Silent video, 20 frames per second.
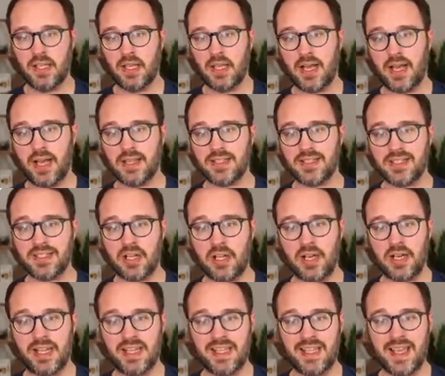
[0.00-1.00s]
Uh,
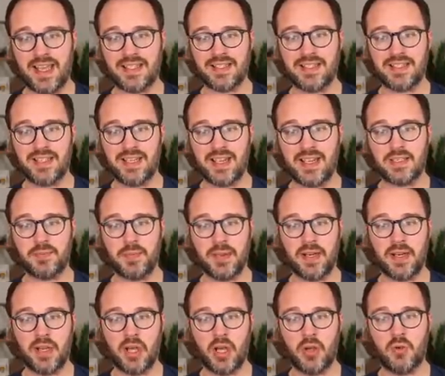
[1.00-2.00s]
Starling, yes. TSB,
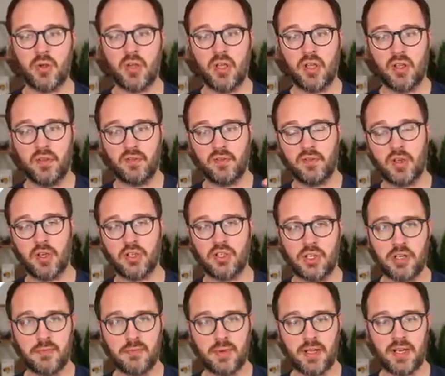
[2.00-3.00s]
no.
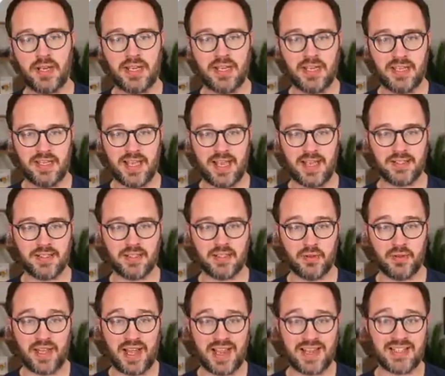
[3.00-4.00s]
Virgin Money, yes. So
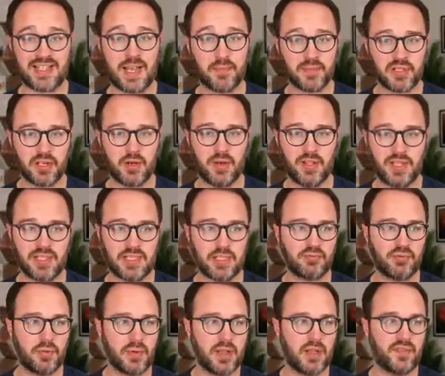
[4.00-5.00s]
that is absolutely, this is
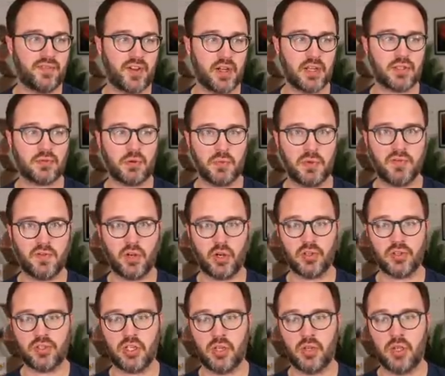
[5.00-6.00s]
probably the first one we've got
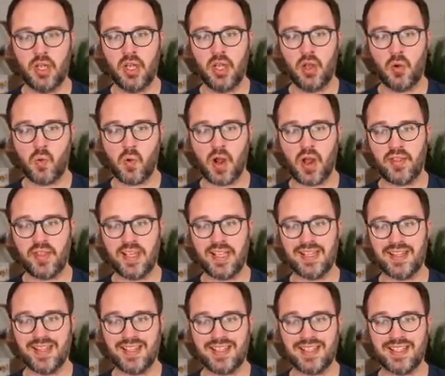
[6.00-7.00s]
to where I think
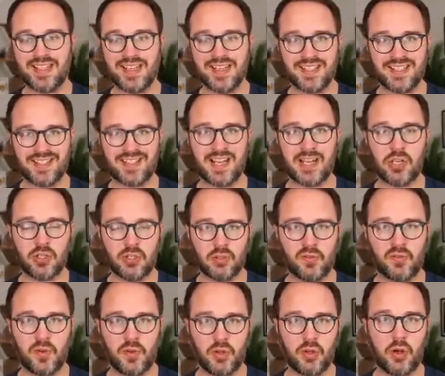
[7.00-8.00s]
this is an essential
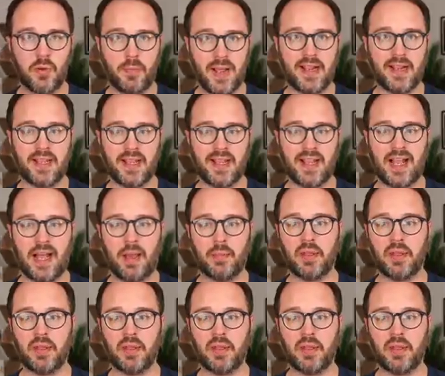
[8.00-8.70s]
for your banking app.